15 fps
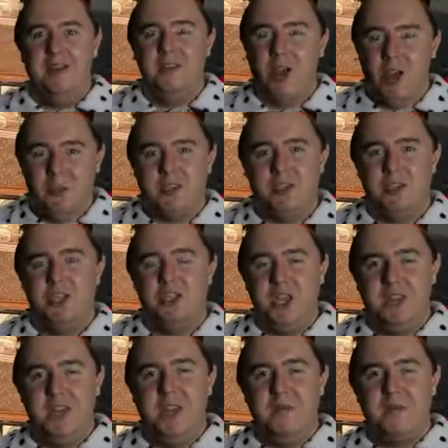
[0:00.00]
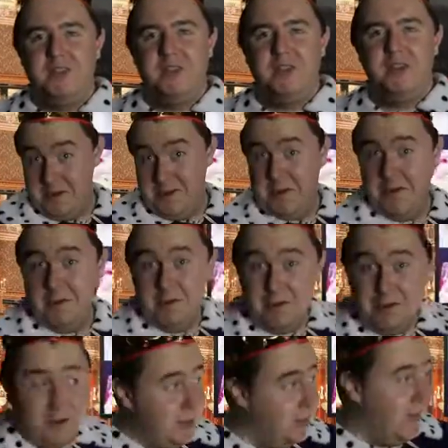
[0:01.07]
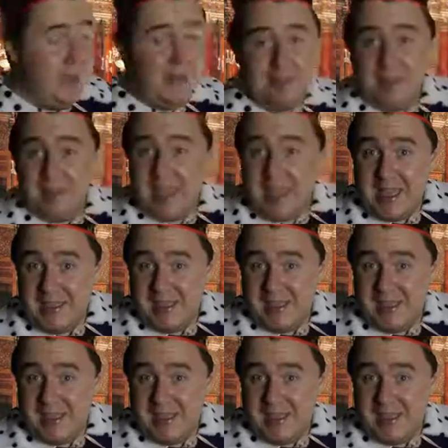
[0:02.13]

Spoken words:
Colby's a shit name, isn't it? Look at that there.